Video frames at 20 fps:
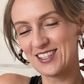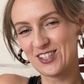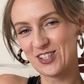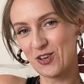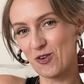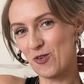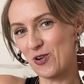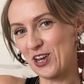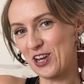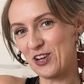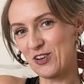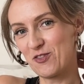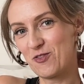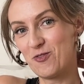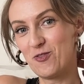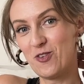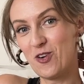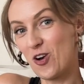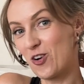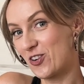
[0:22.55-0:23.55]
sewing
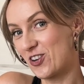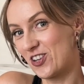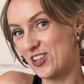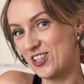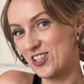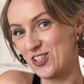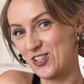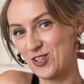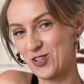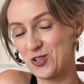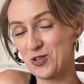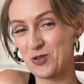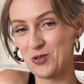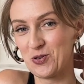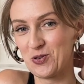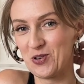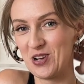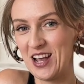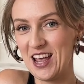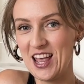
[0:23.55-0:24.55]
vloggers
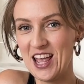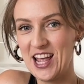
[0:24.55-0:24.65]
to